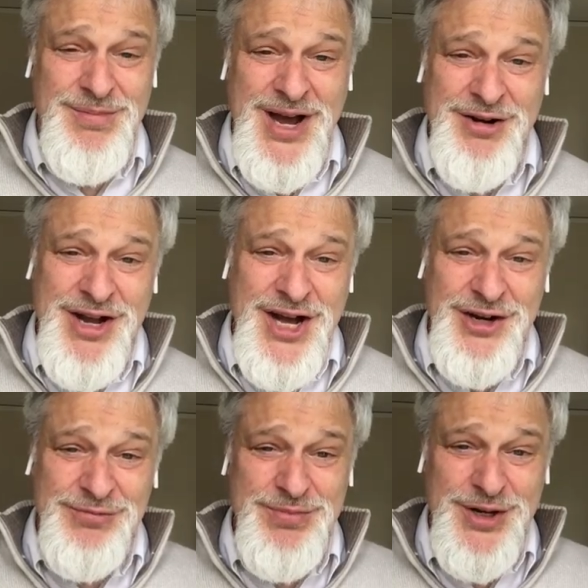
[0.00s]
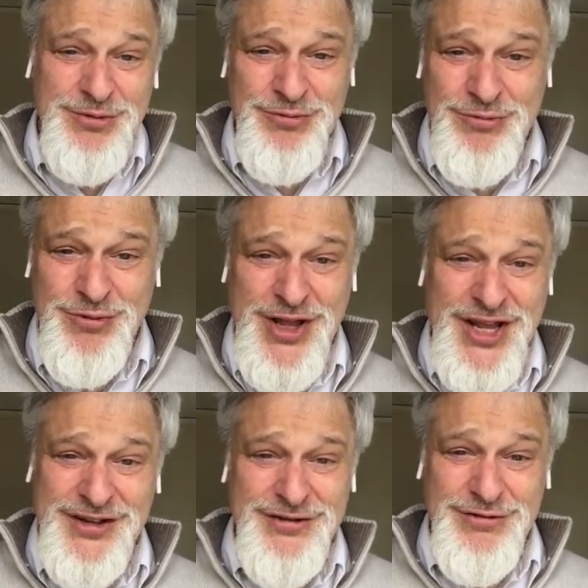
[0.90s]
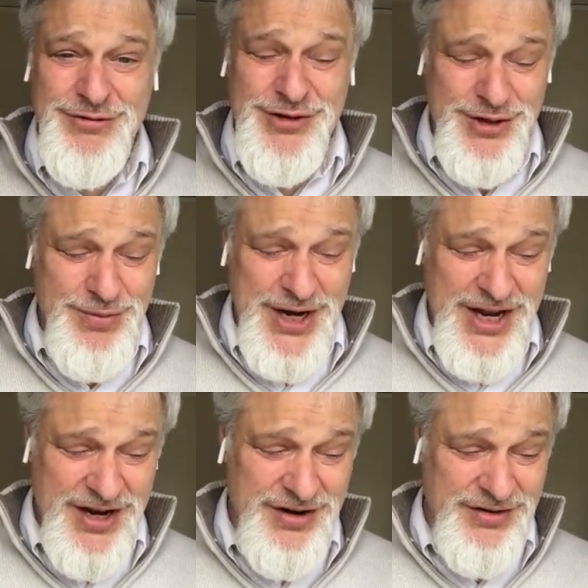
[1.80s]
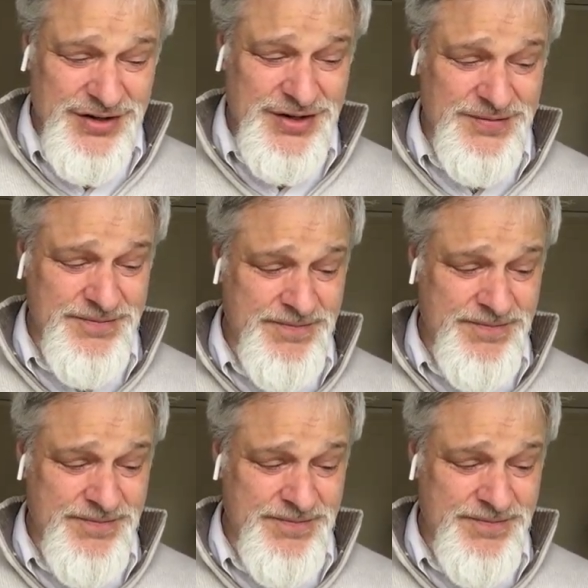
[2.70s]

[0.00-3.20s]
how God has been with us through so many years.